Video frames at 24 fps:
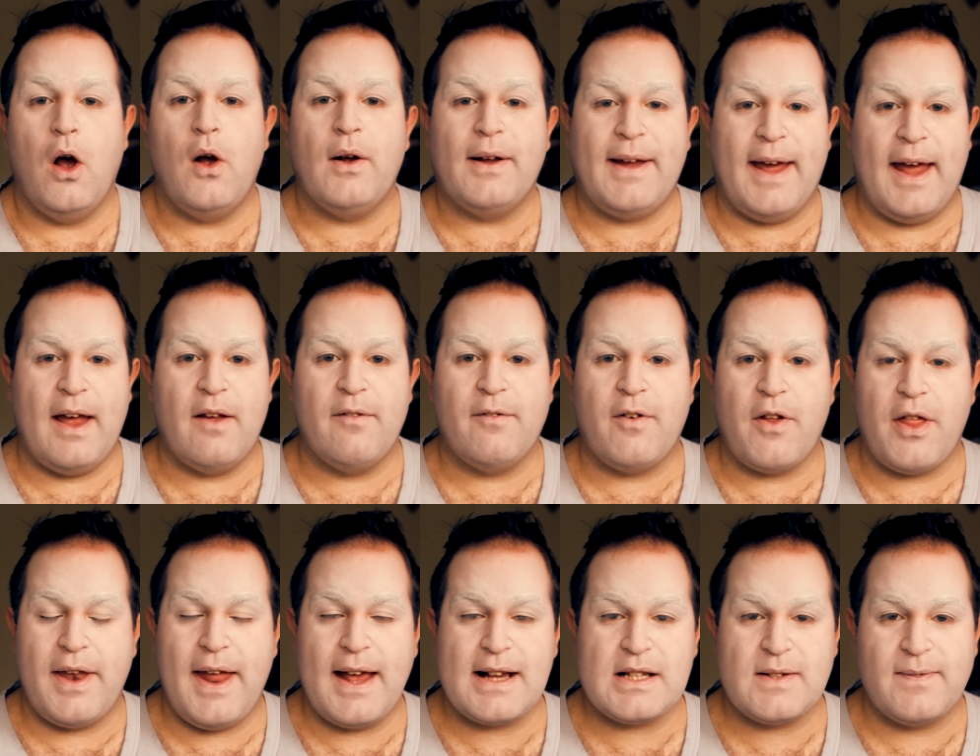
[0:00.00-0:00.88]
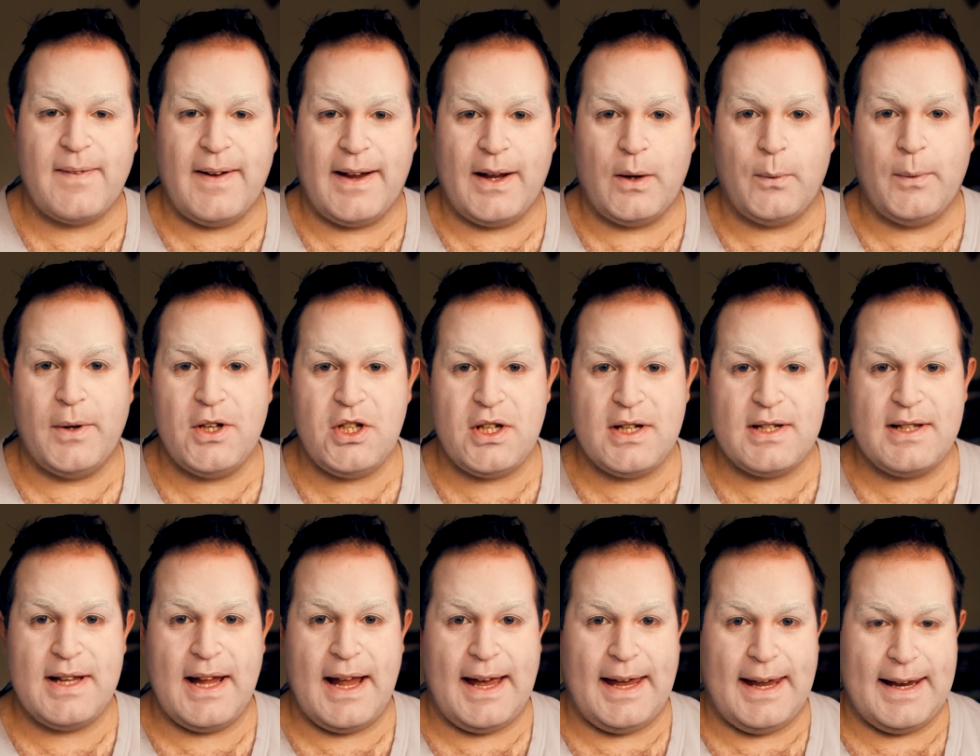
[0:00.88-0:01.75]
Okay, and for the next thing, which is
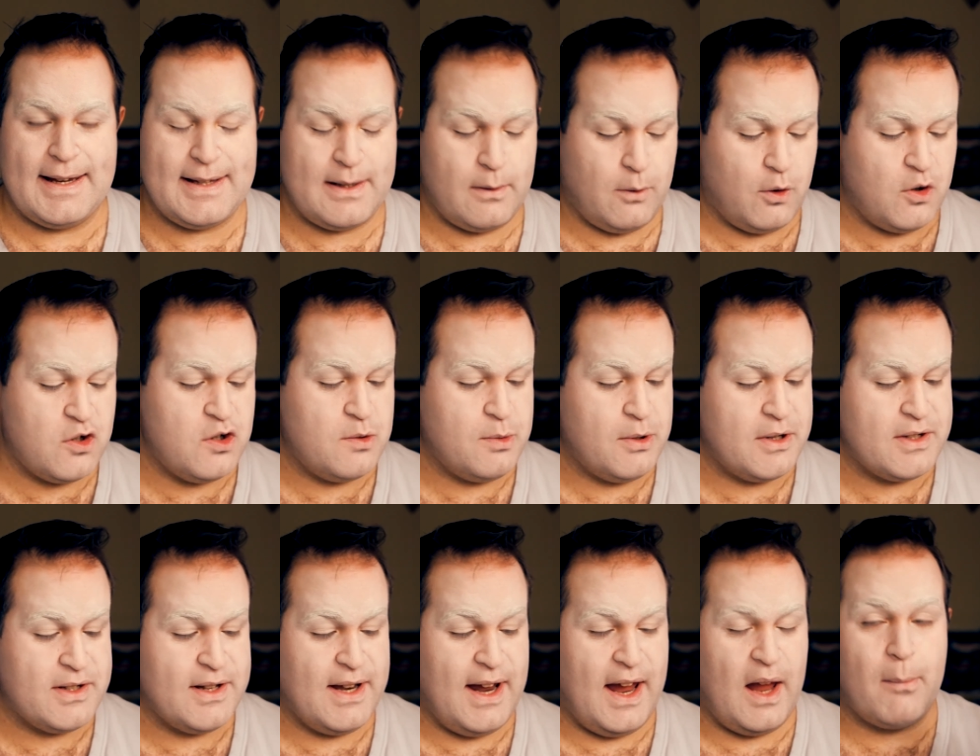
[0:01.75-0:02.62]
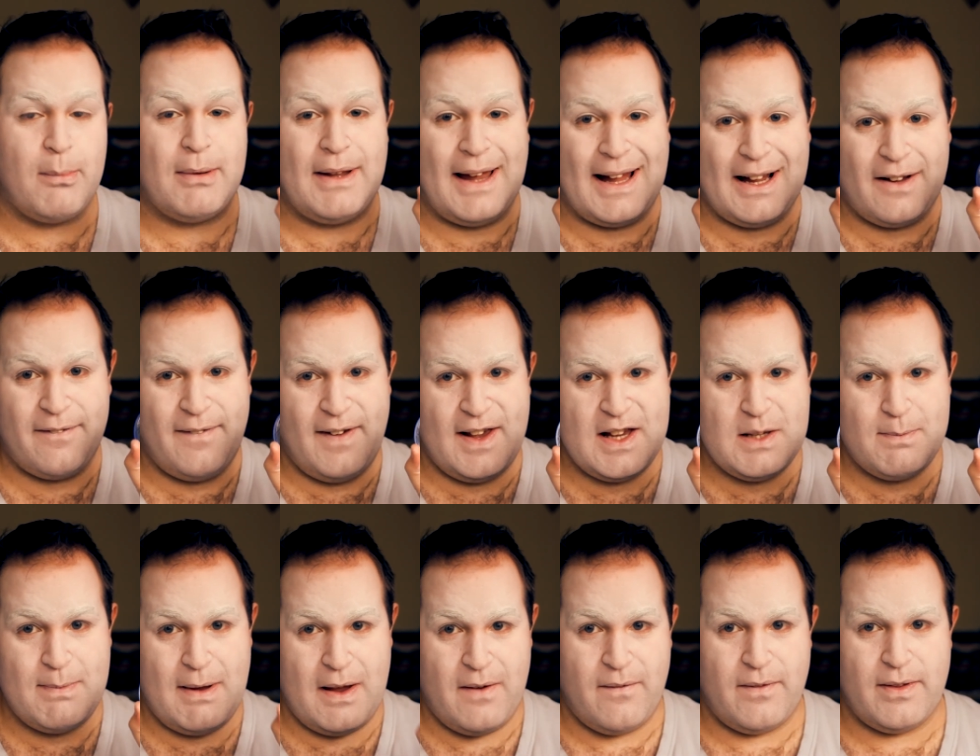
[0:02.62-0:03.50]
the eyes, I'm going to be using a black face
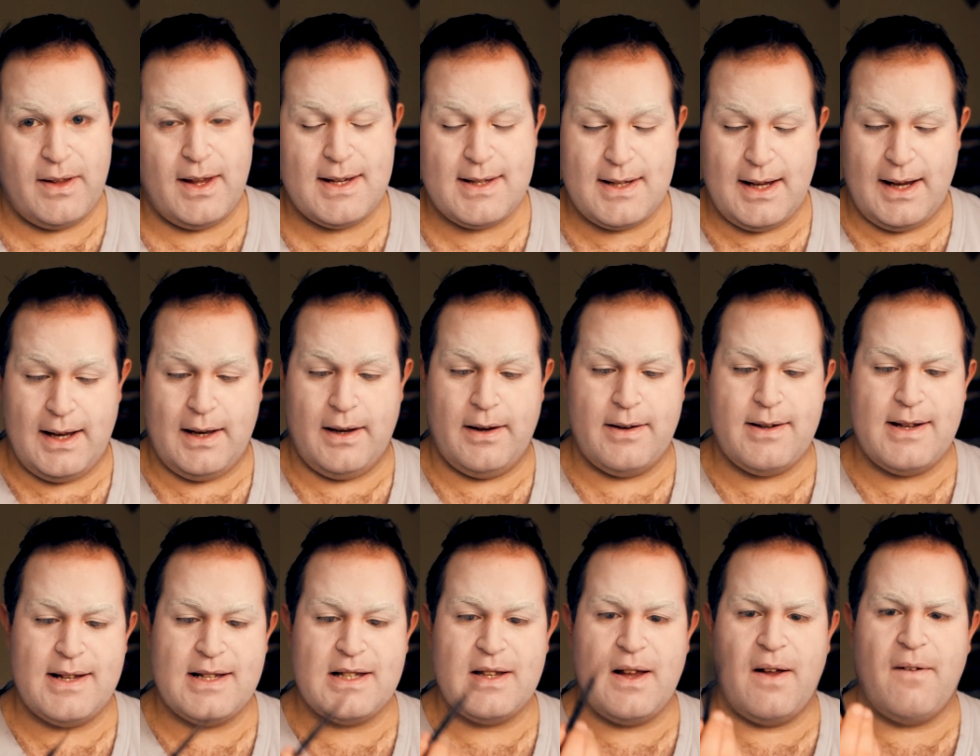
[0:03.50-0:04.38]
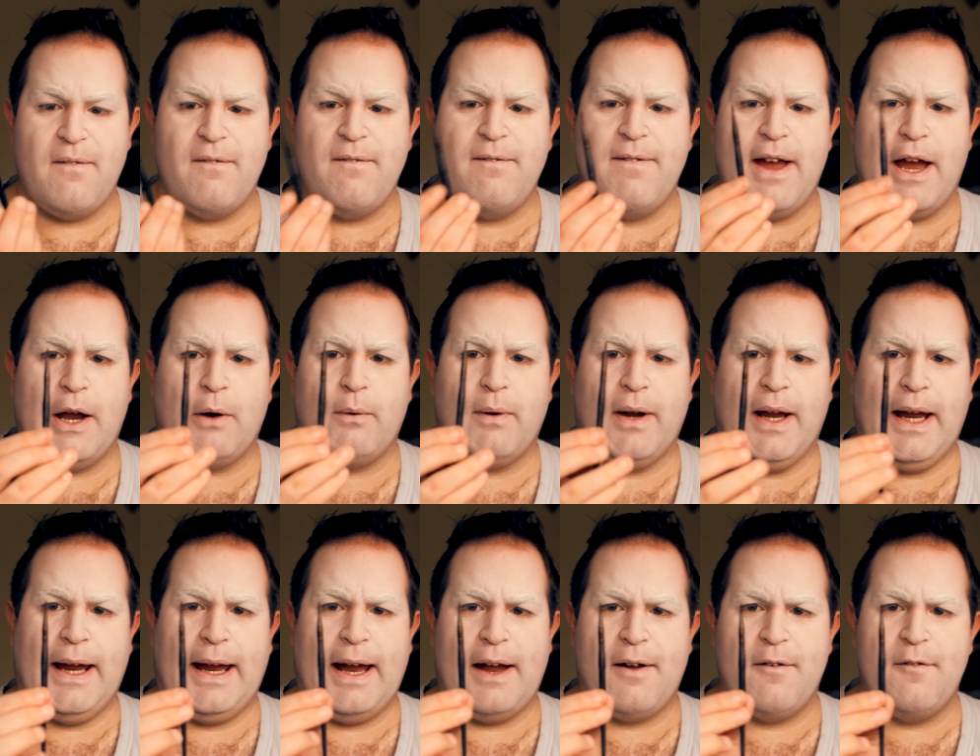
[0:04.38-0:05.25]
paint for this and this
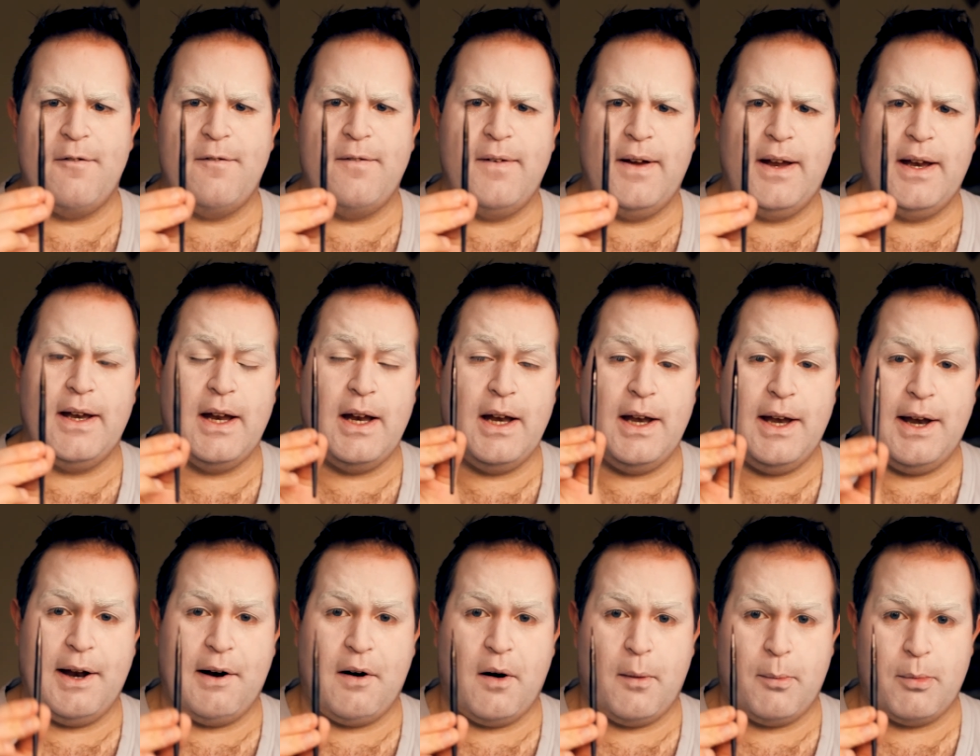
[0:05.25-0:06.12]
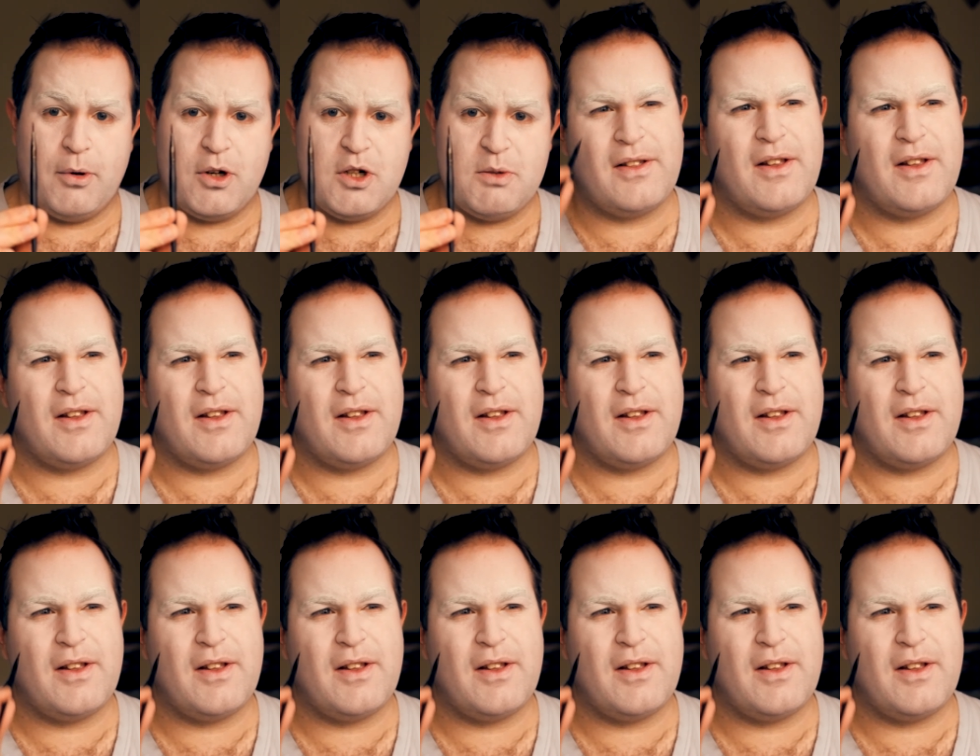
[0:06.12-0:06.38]
very thin narrow brush.